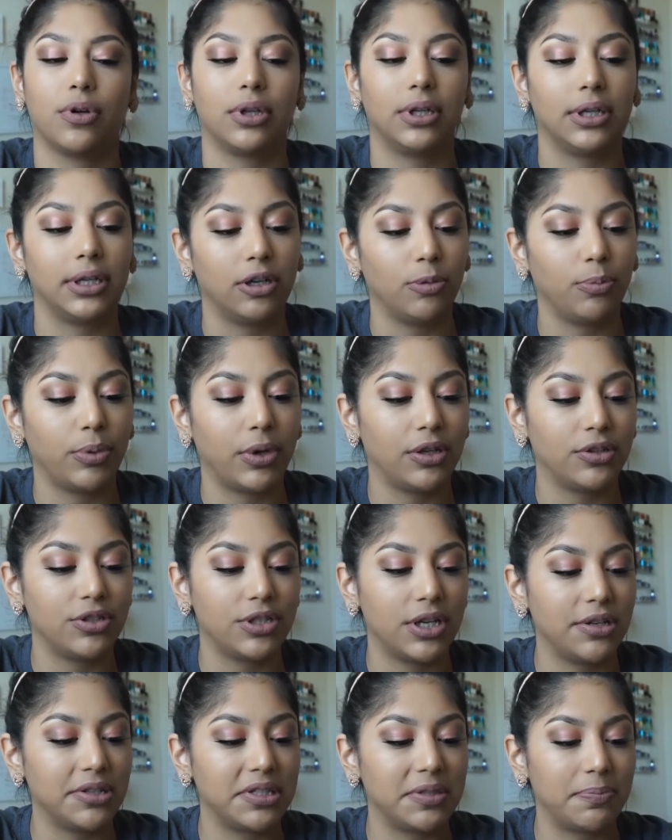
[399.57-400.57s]
clear brow
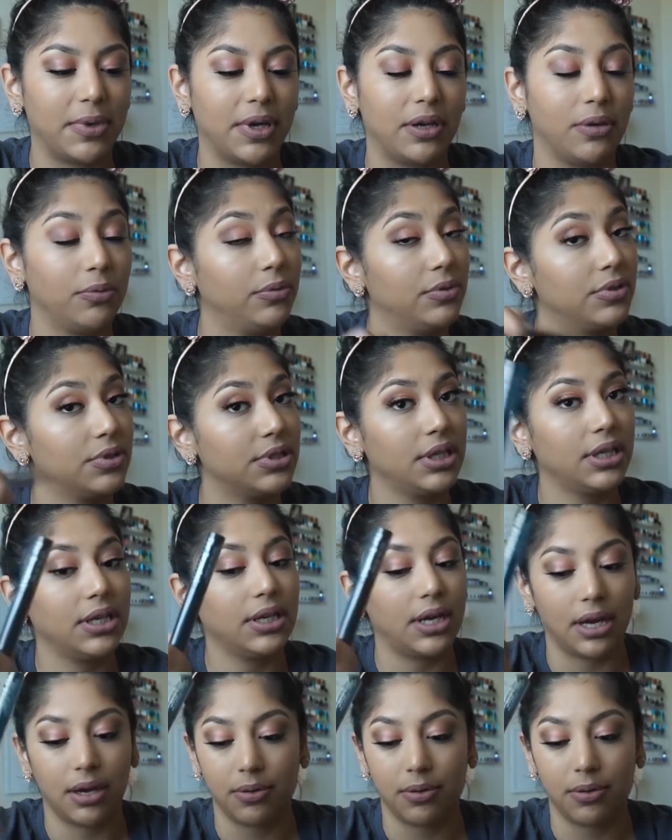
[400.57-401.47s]
gels, but we'll see.